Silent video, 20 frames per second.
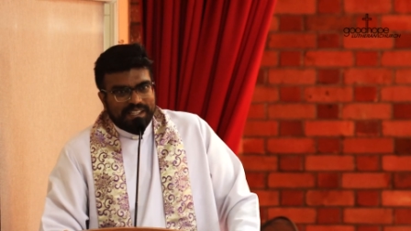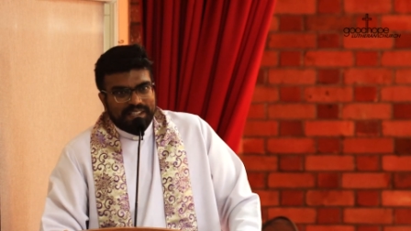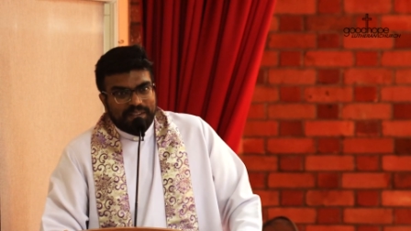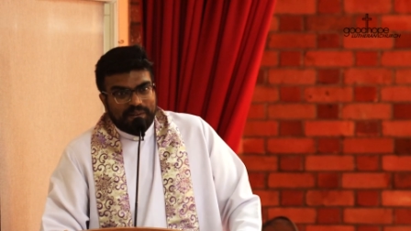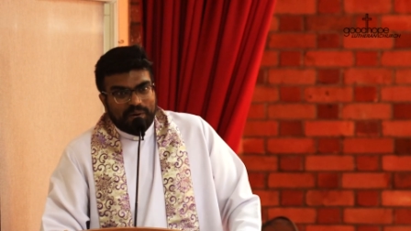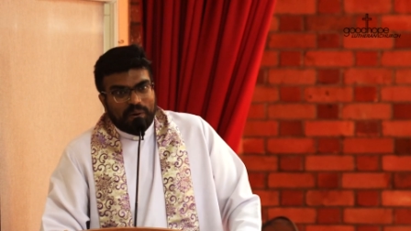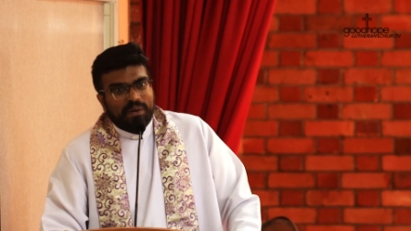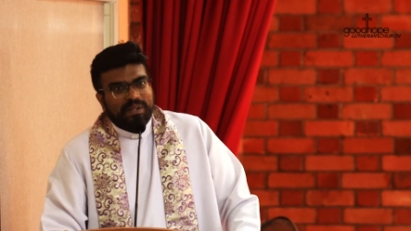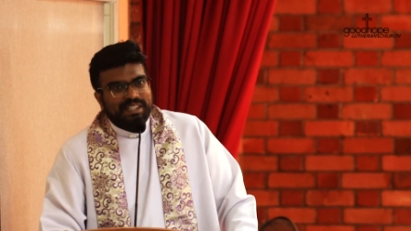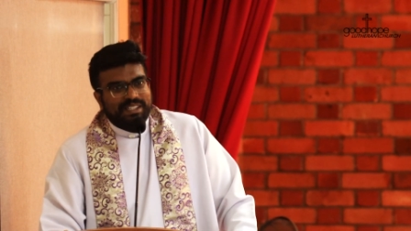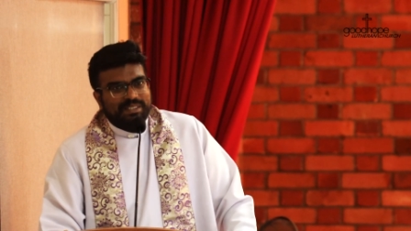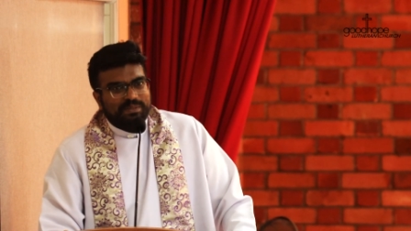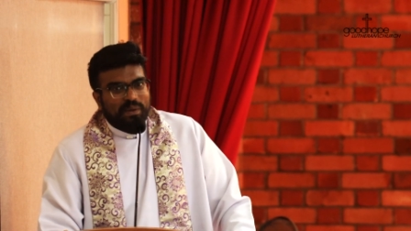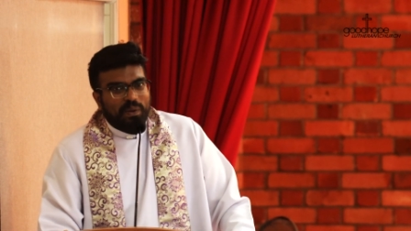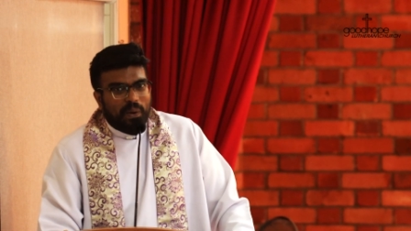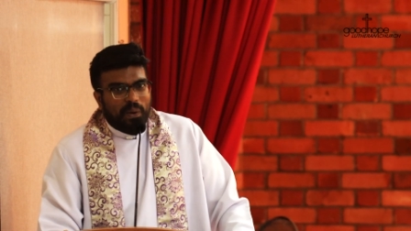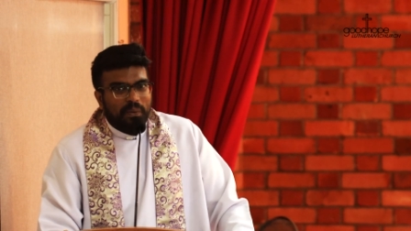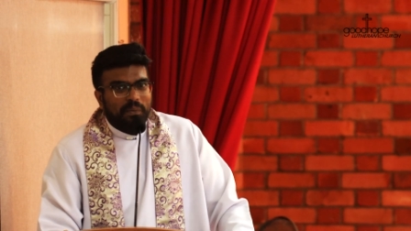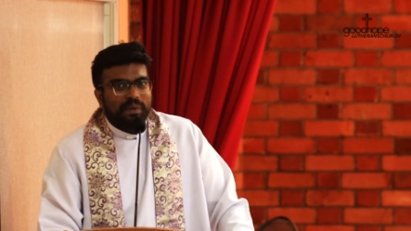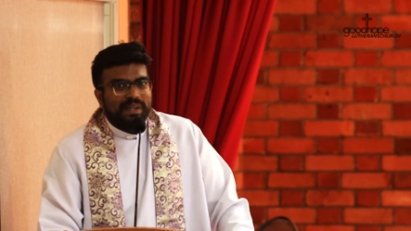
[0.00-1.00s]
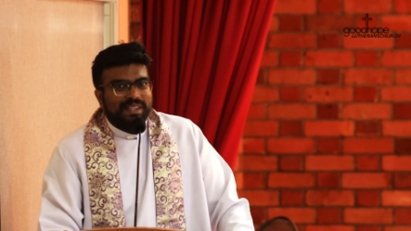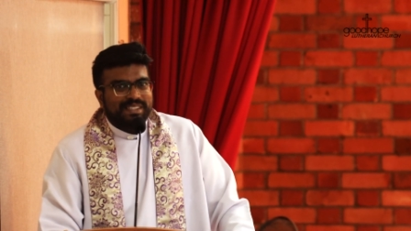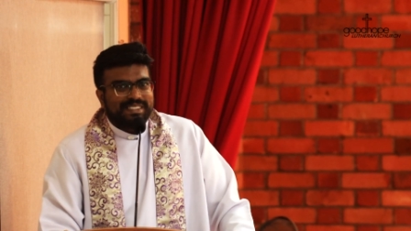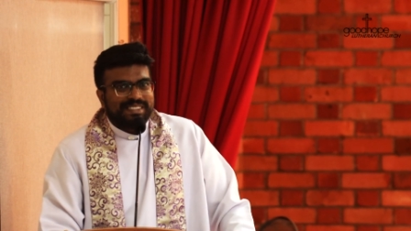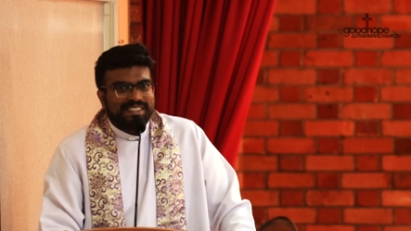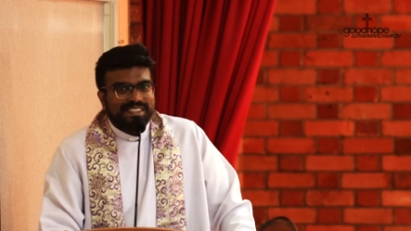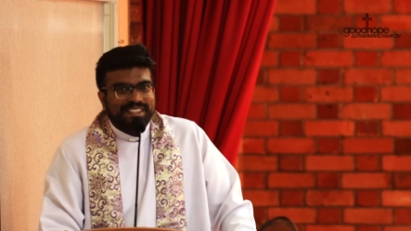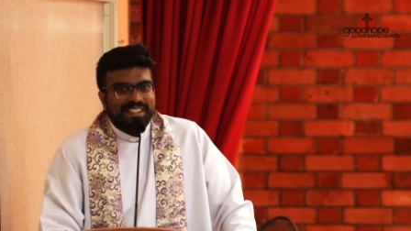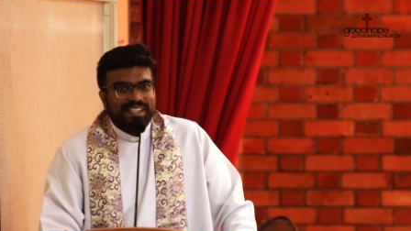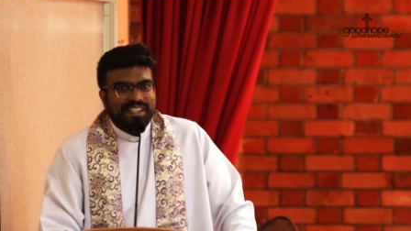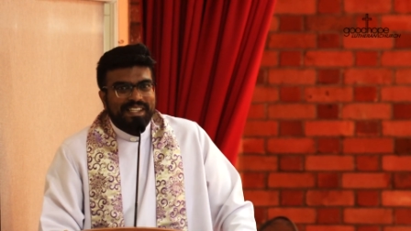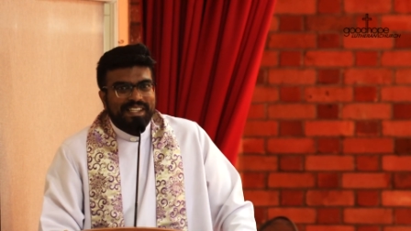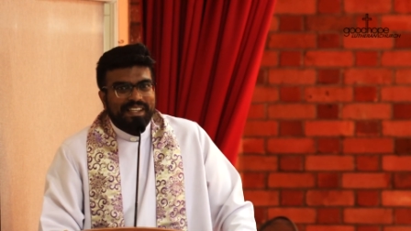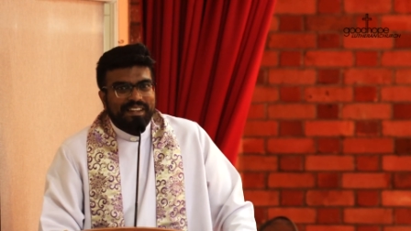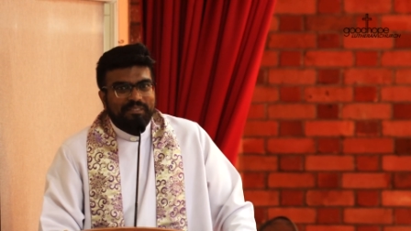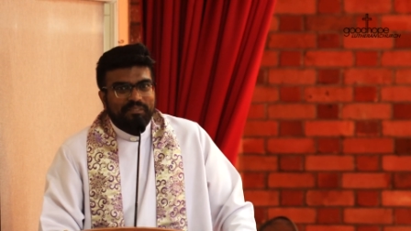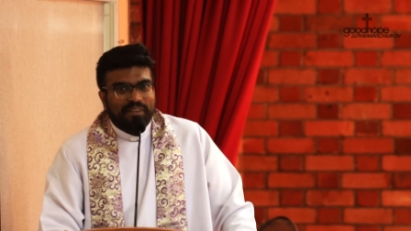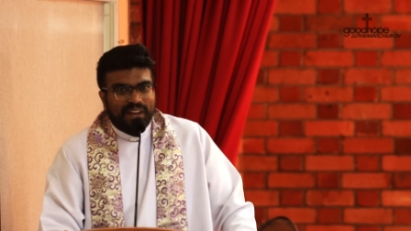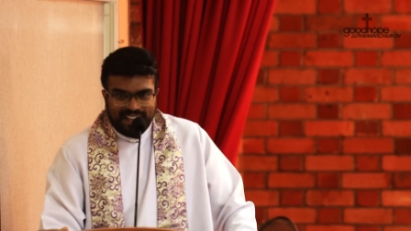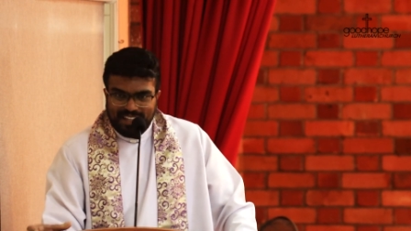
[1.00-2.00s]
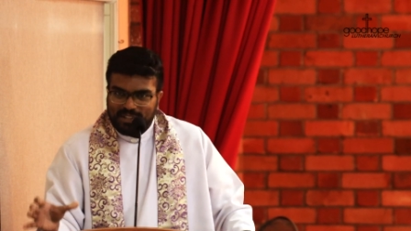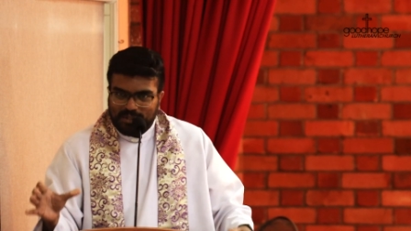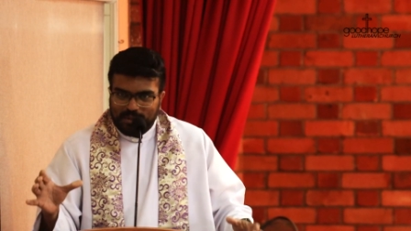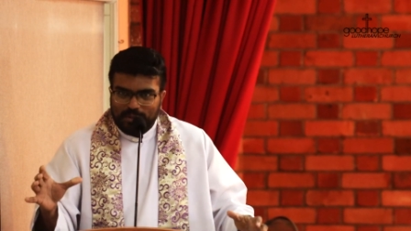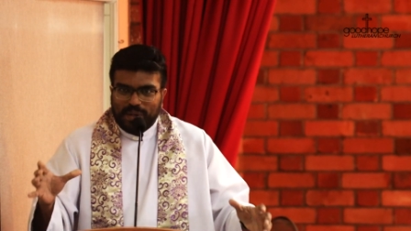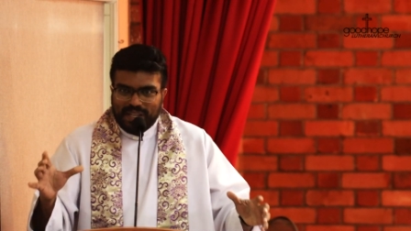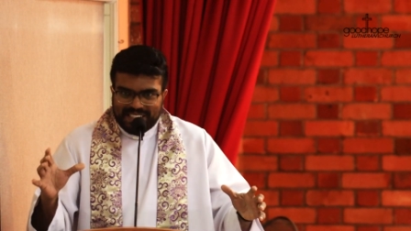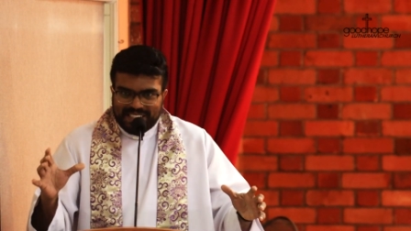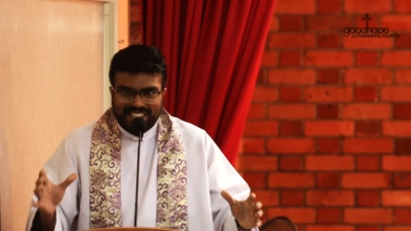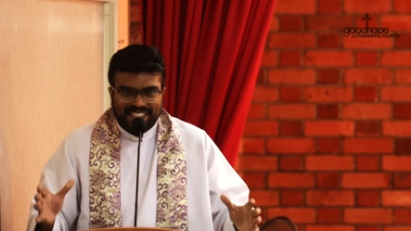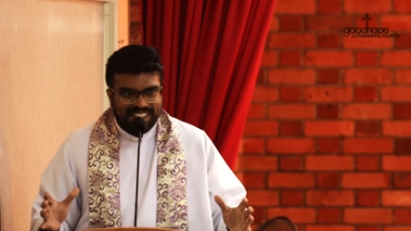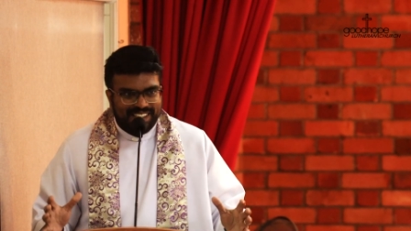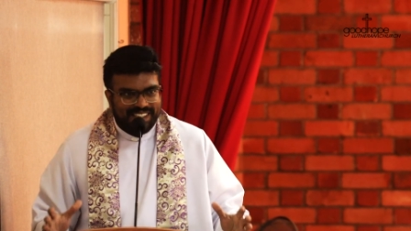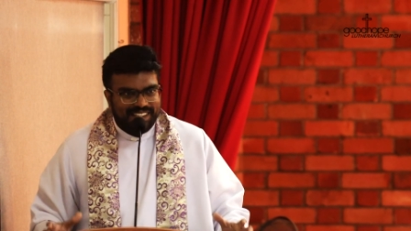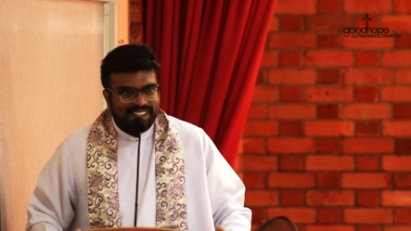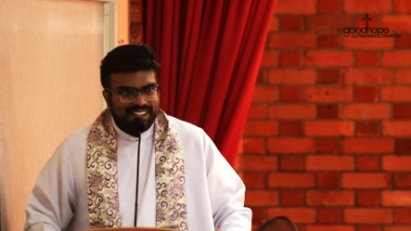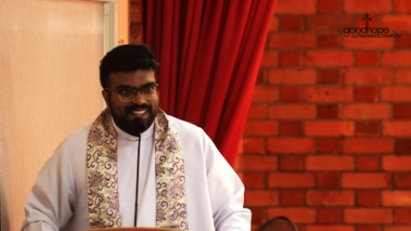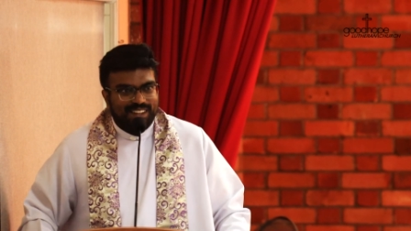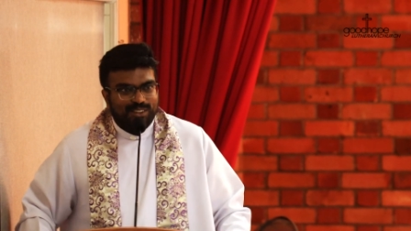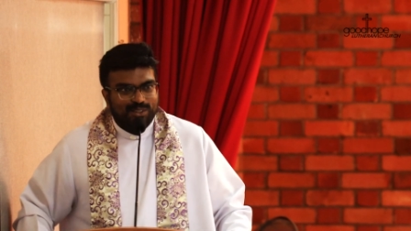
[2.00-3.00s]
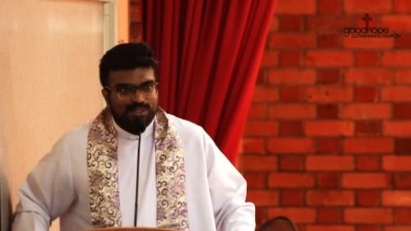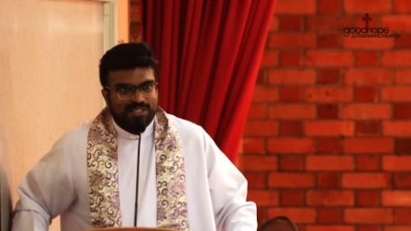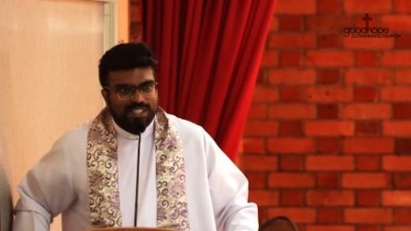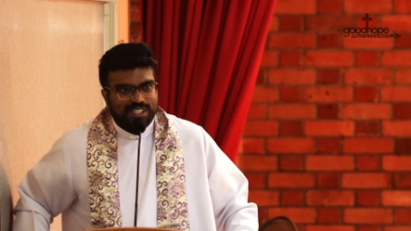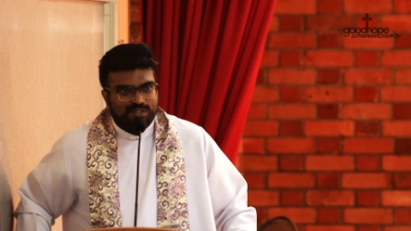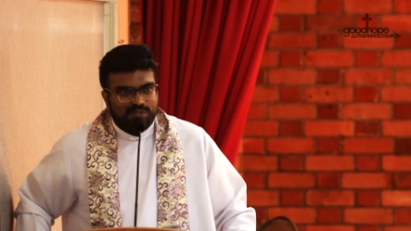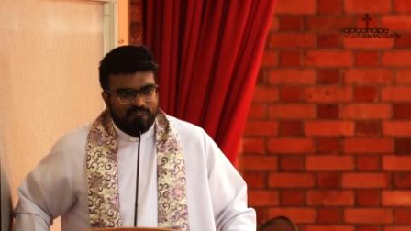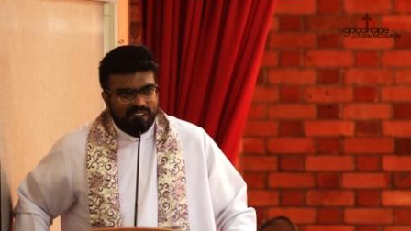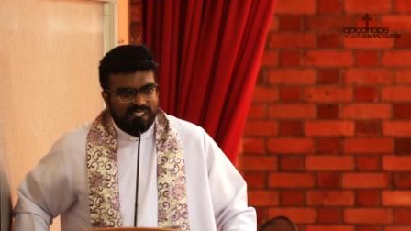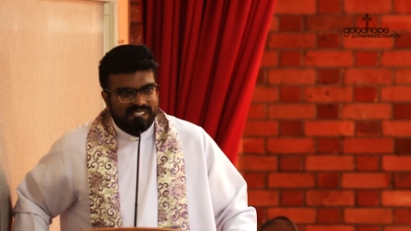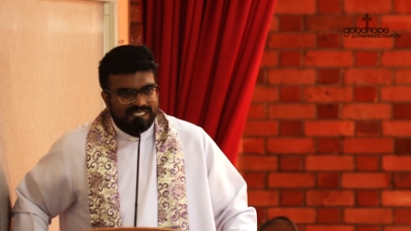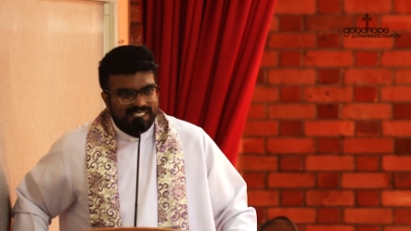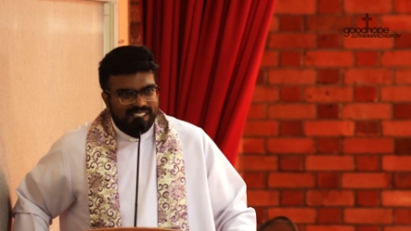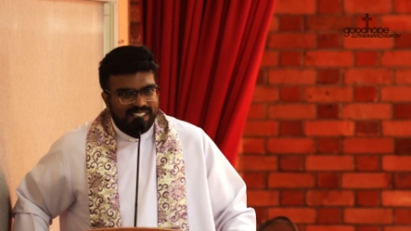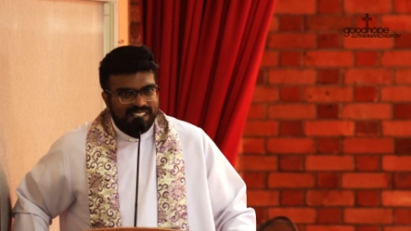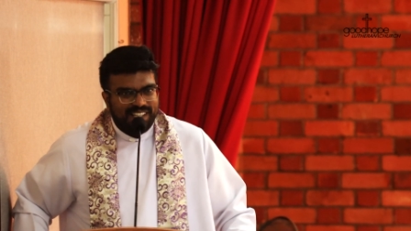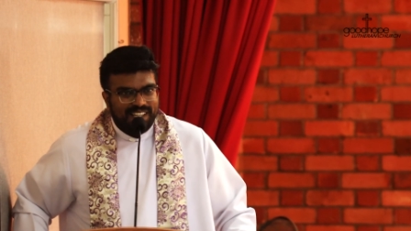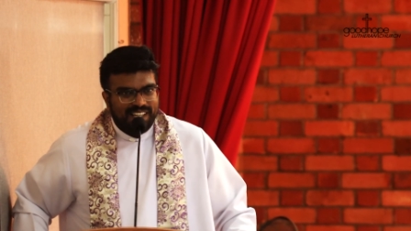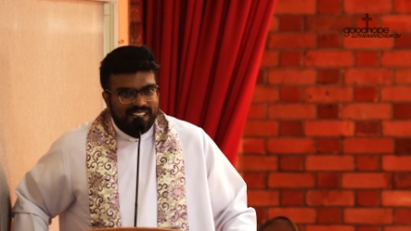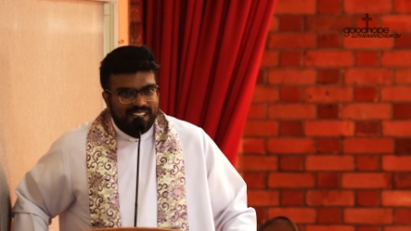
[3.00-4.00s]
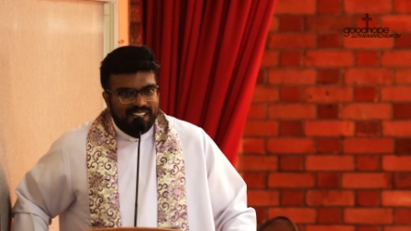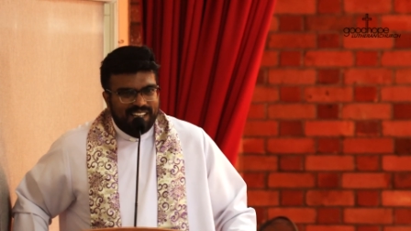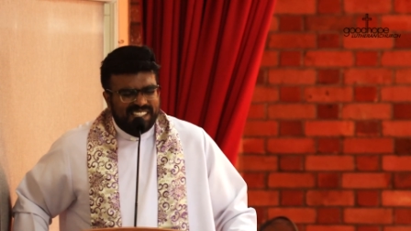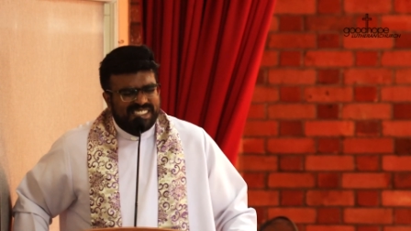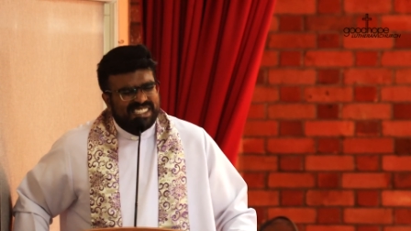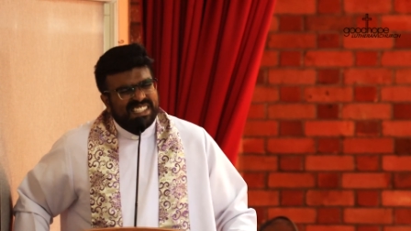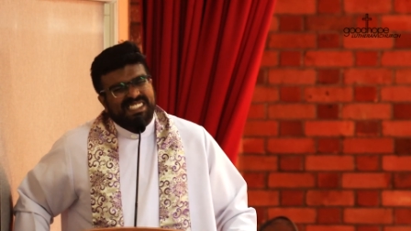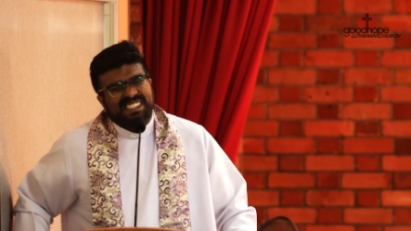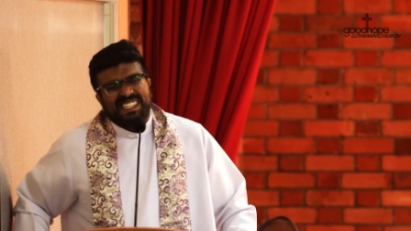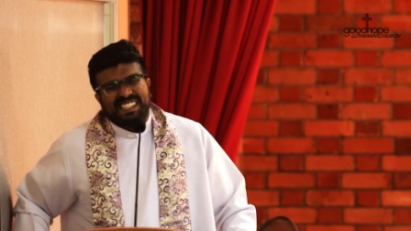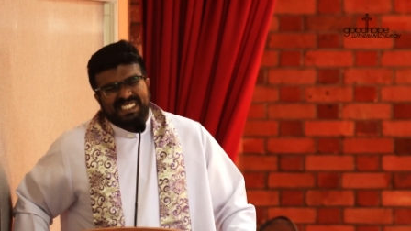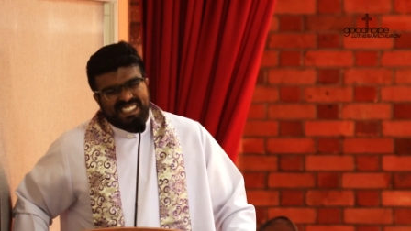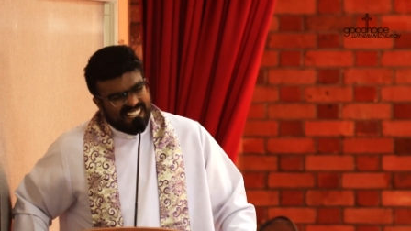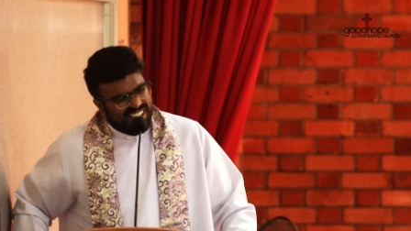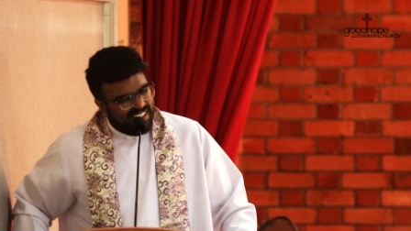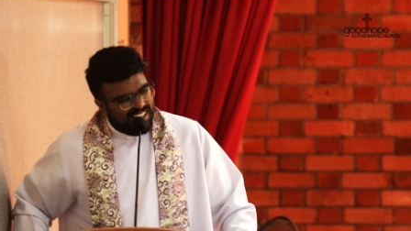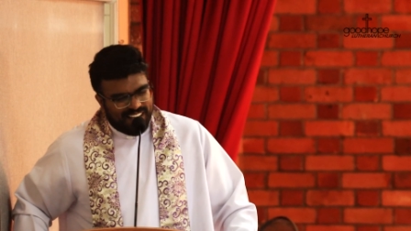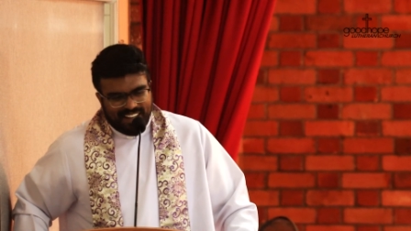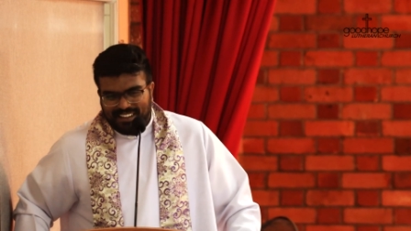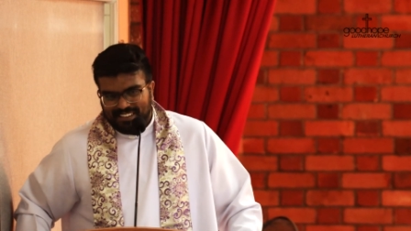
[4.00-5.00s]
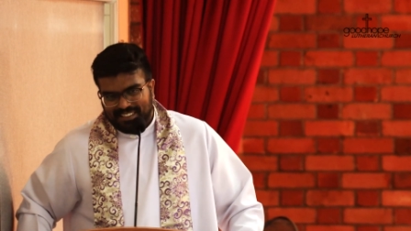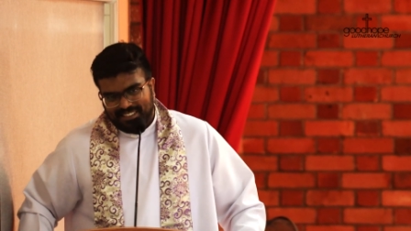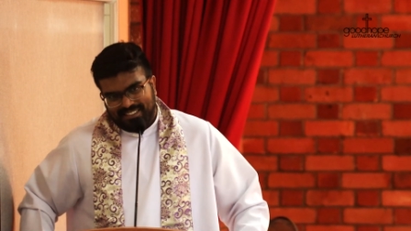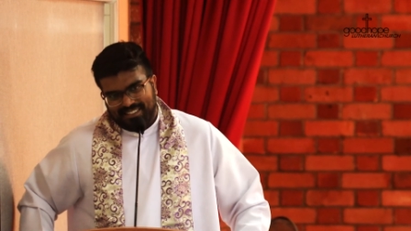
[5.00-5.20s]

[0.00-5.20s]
the doctors will always, very true actually, they use this phrase it's a season, la.